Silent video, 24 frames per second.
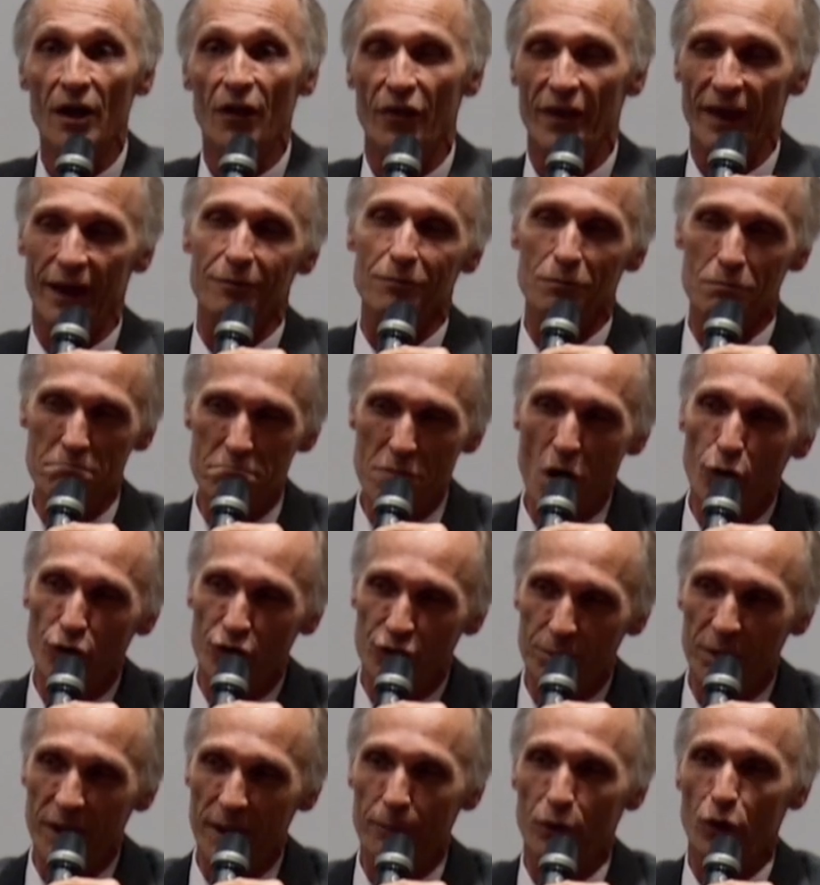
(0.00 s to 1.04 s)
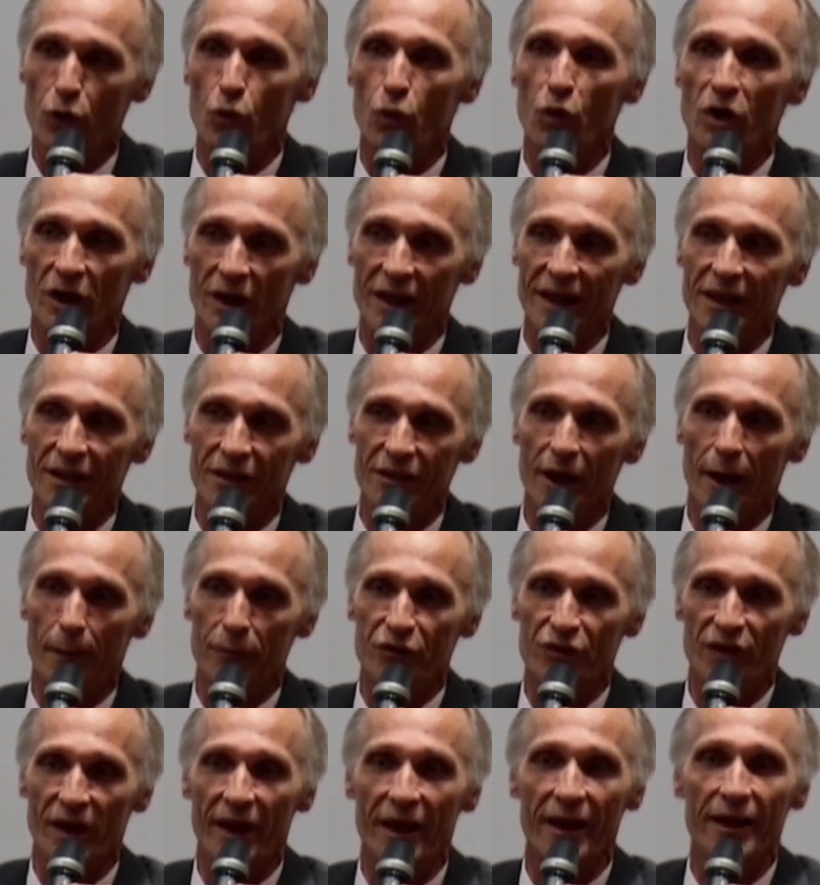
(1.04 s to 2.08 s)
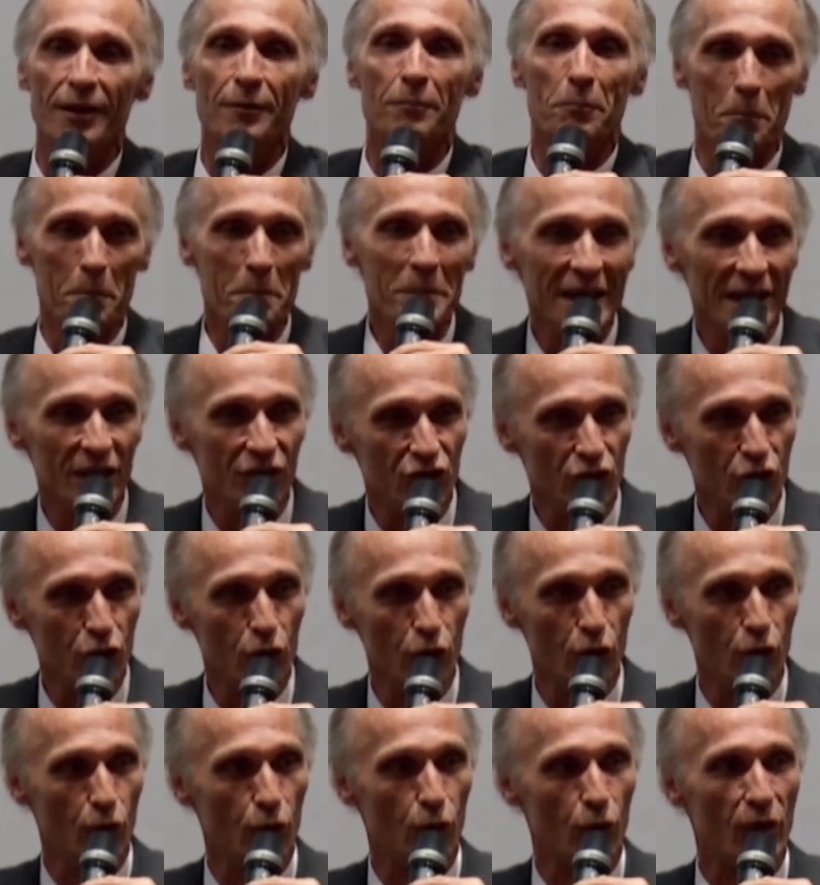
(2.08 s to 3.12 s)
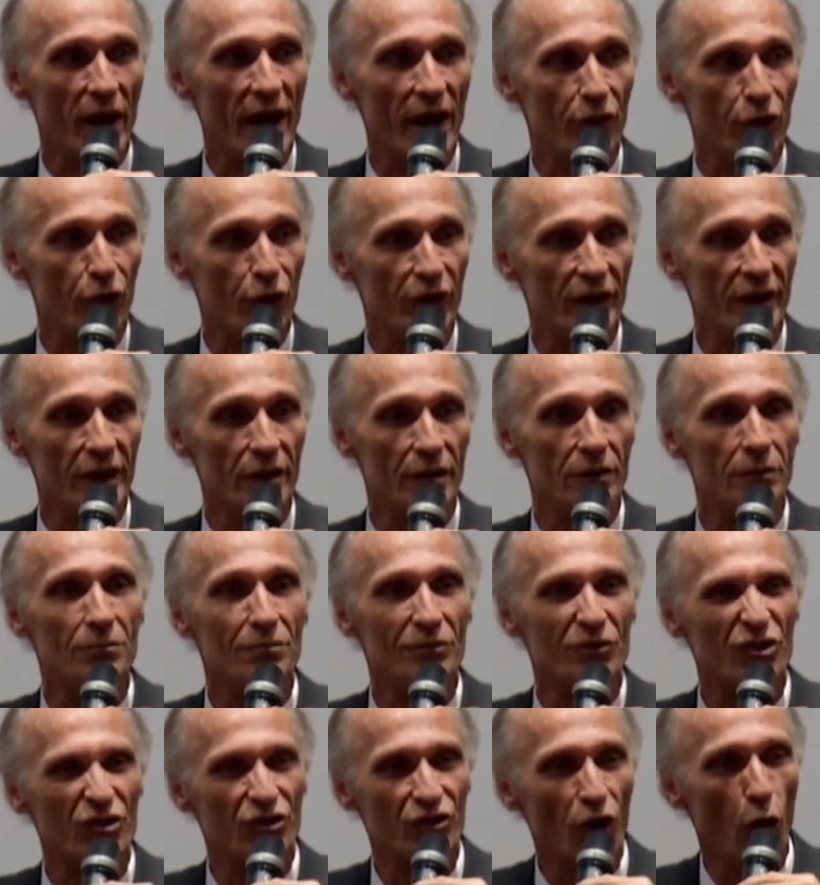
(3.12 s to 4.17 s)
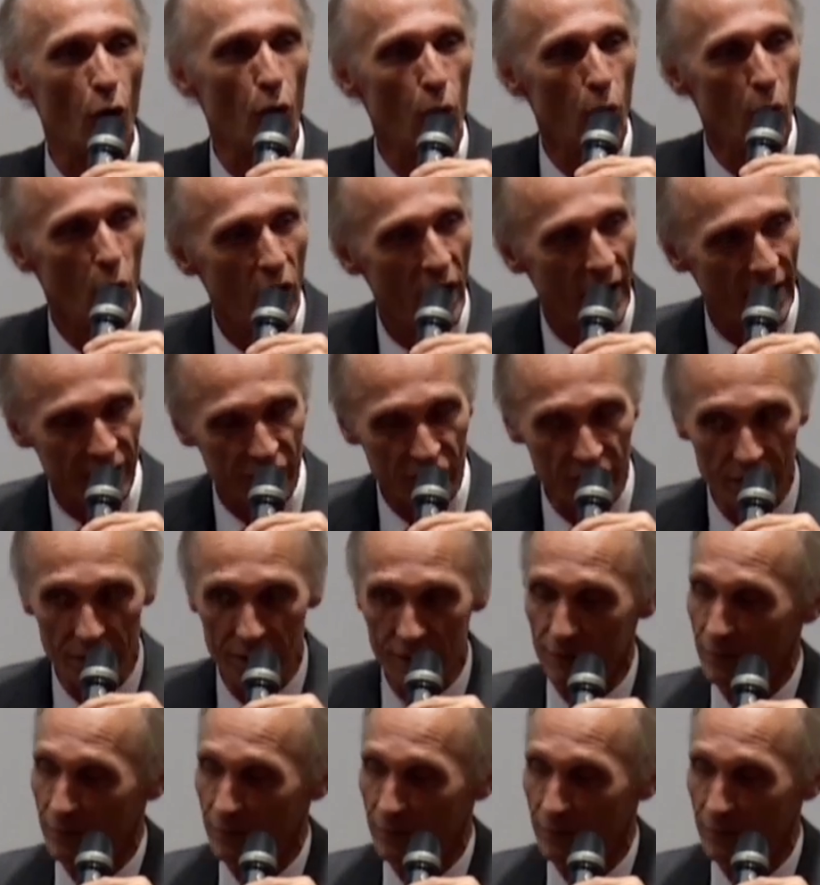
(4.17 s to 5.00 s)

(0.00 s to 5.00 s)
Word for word: that most people will end up saying, me too, rather than so what.